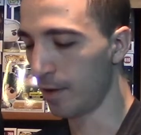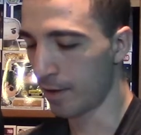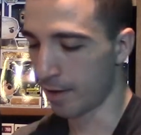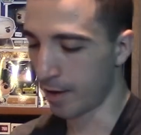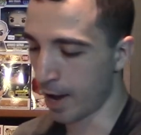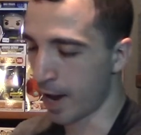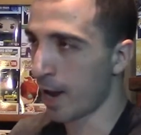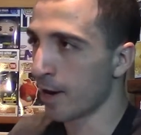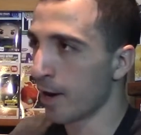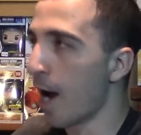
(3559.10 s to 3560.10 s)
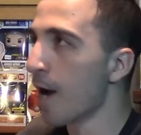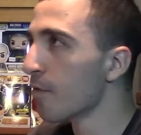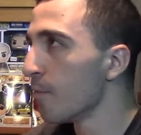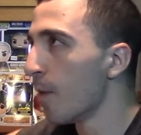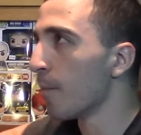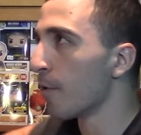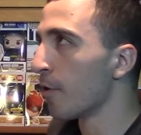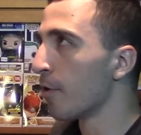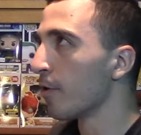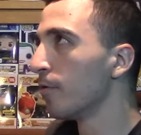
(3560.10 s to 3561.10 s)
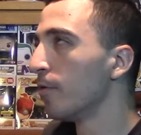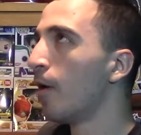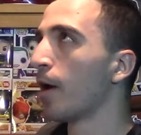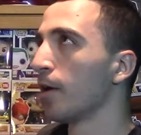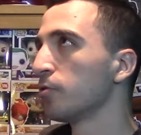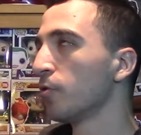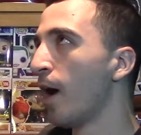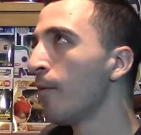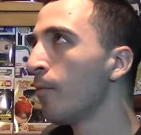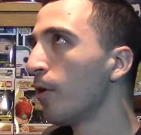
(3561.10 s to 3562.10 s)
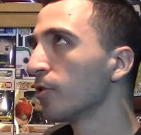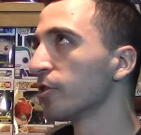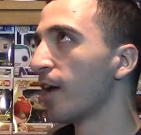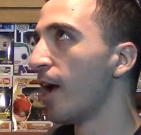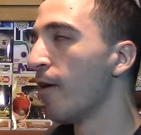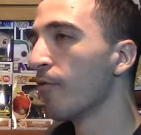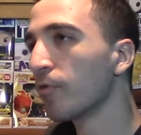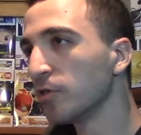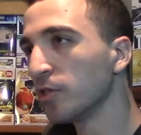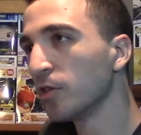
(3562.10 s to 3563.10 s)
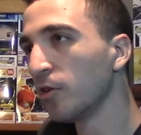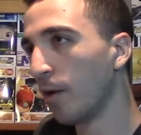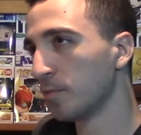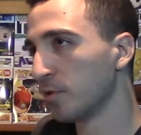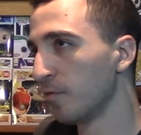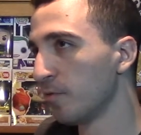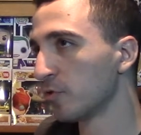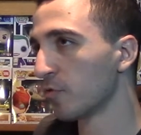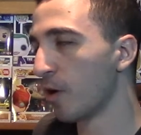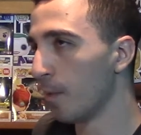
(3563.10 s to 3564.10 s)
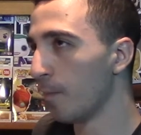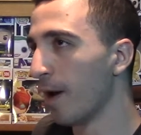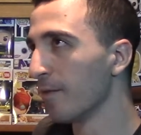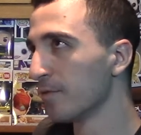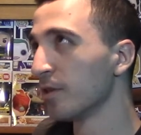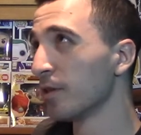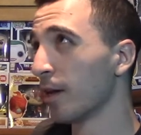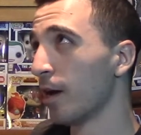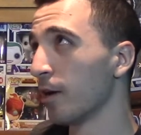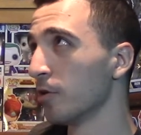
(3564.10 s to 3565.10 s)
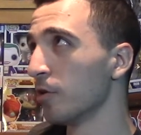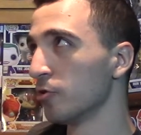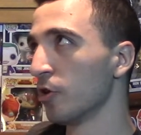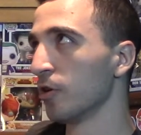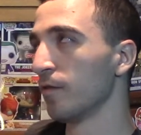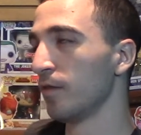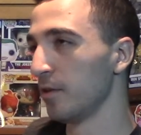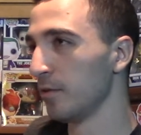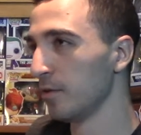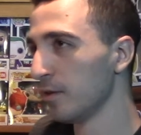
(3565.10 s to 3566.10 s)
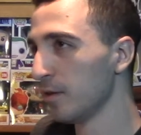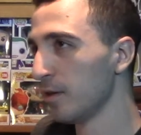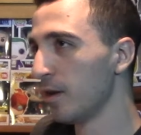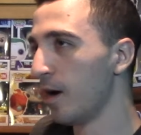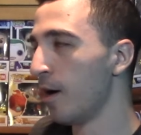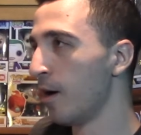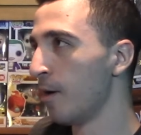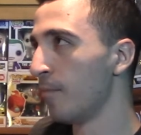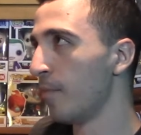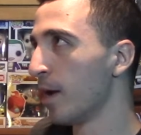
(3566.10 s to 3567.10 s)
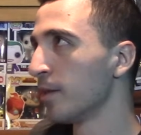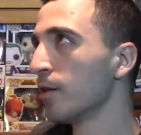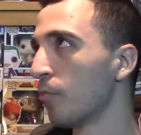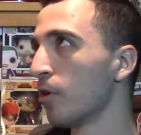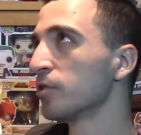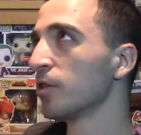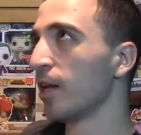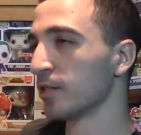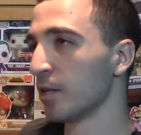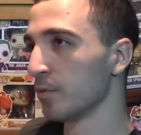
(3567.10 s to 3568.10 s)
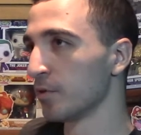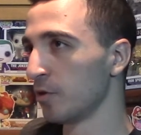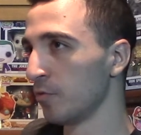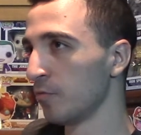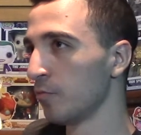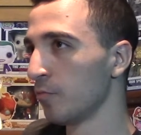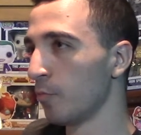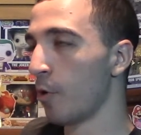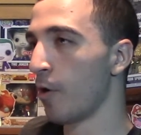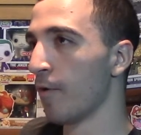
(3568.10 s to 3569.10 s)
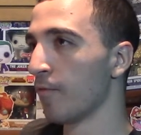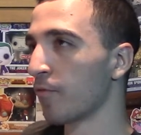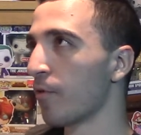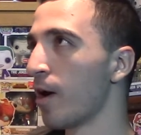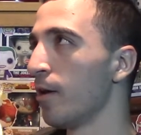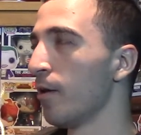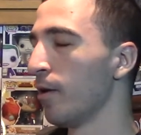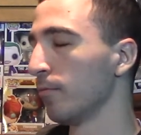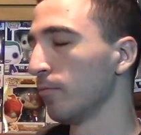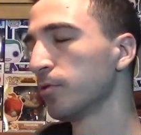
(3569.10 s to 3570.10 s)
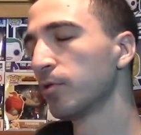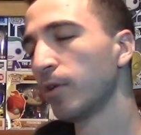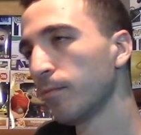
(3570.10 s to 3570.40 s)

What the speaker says: And I remember... Okay, so I haven't watched, every single episode of Futurama, but I've seen, a good chunk of it. Mm-hmm. I did watch the last episode where, Fred and, what's her name?